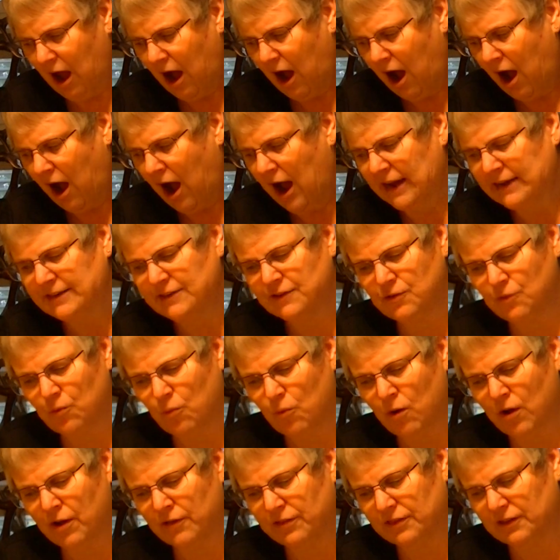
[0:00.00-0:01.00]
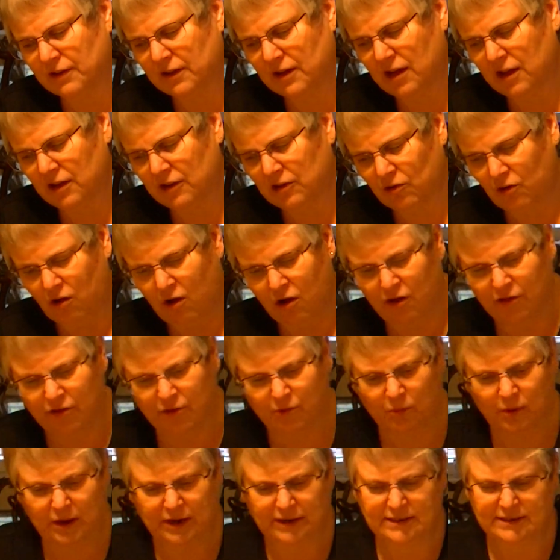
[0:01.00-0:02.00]
I don't want the color all the
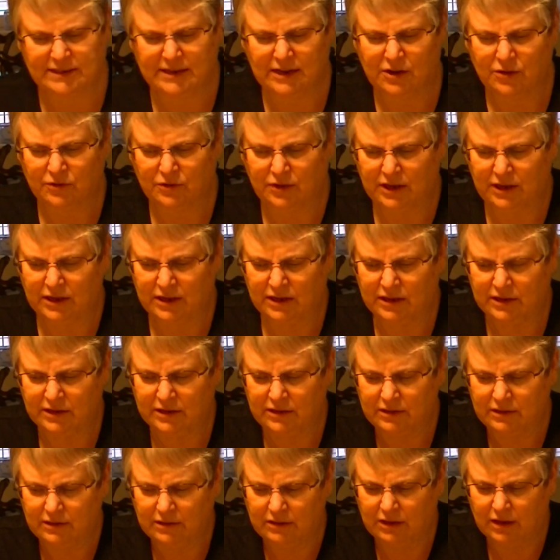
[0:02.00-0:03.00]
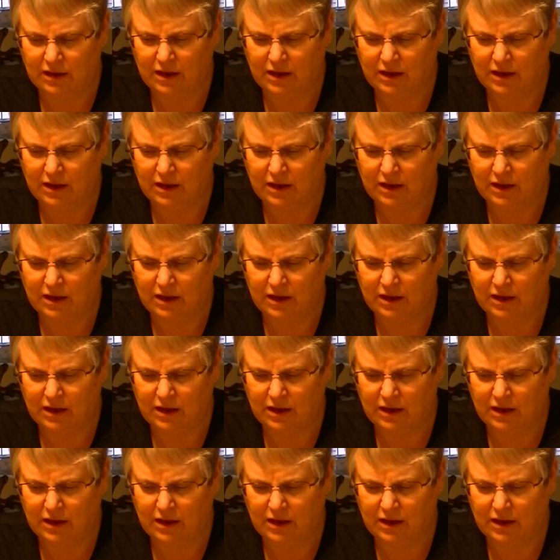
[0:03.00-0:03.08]
way down in.